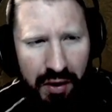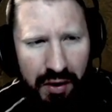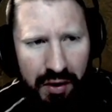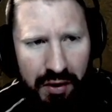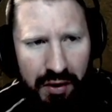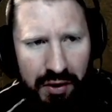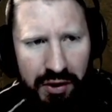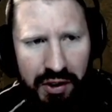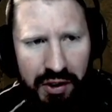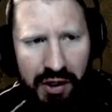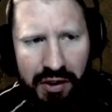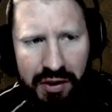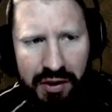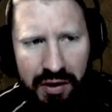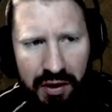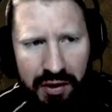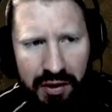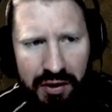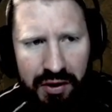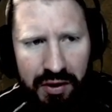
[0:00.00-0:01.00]

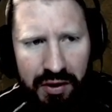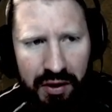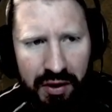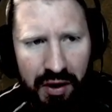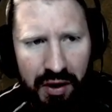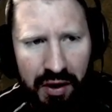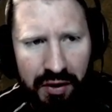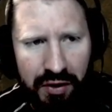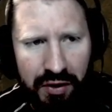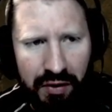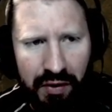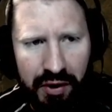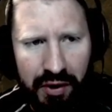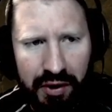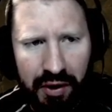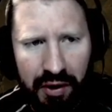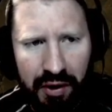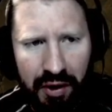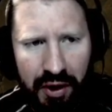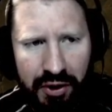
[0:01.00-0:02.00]
Ceaseless
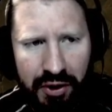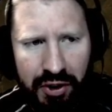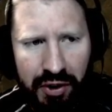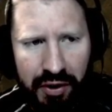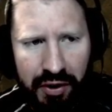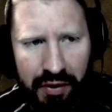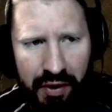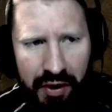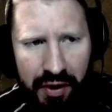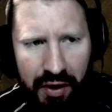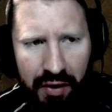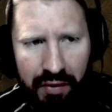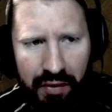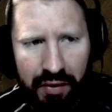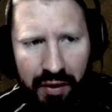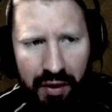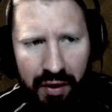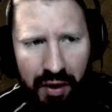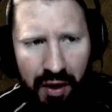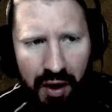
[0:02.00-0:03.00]
Conduit Legendary
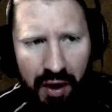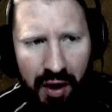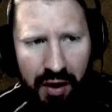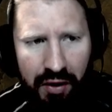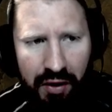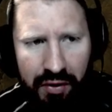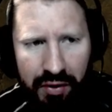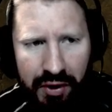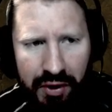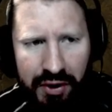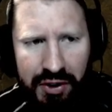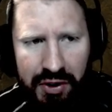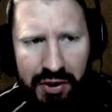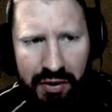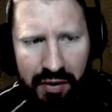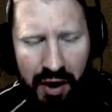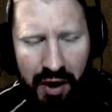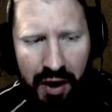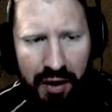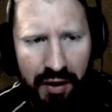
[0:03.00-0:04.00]
Node. Increase
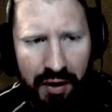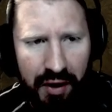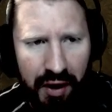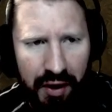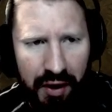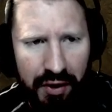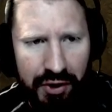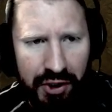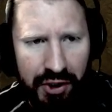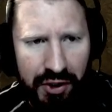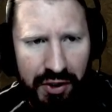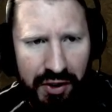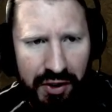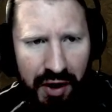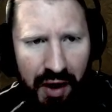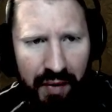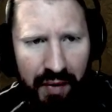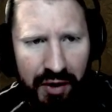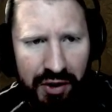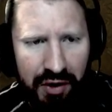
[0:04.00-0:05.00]
Crackling Energy's
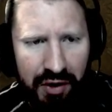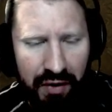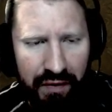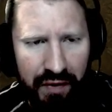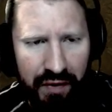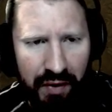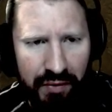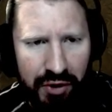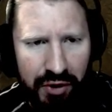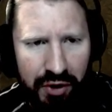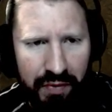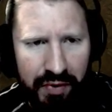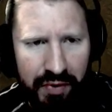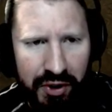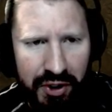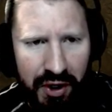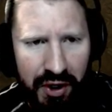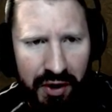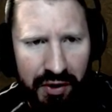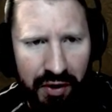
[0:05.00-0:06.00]
damage from
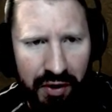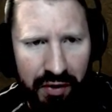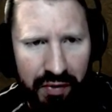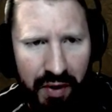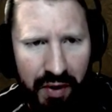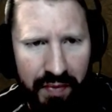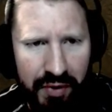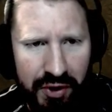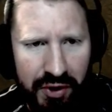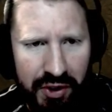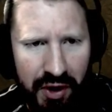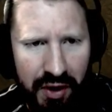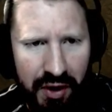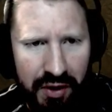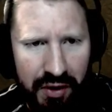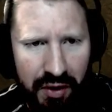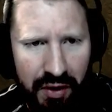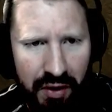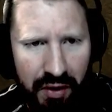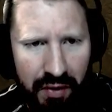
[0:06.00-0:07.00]
2% to
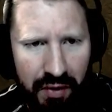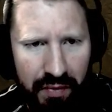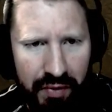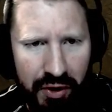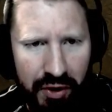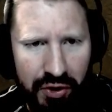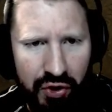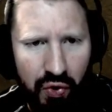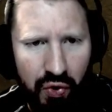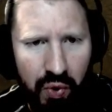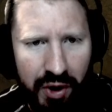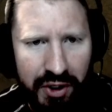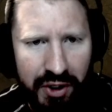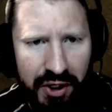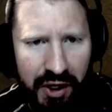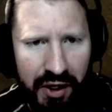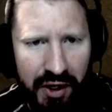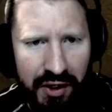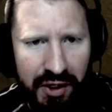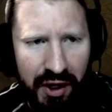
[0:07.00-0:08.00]
3% per
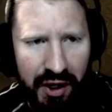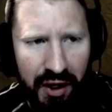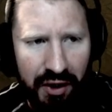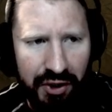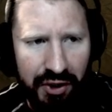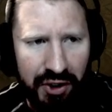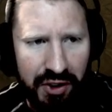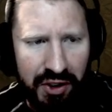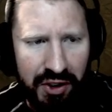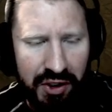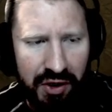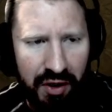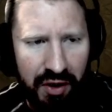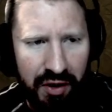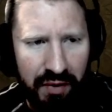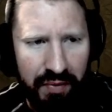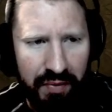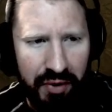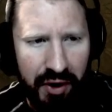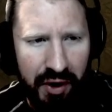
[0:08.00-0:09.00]
20 intelligence
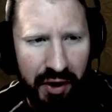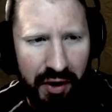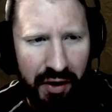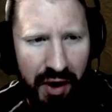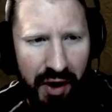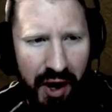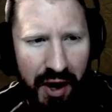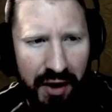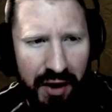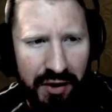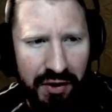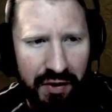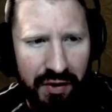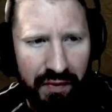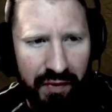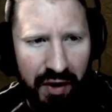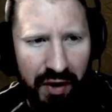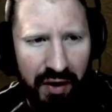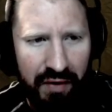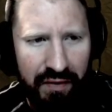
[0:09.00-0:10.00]
the player has
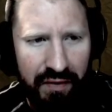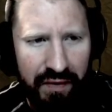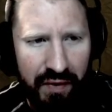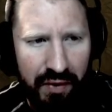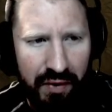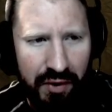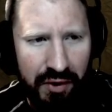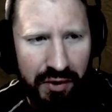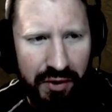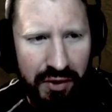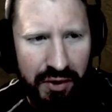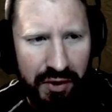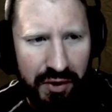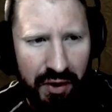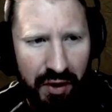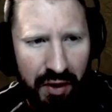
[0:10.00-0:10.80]
reinforce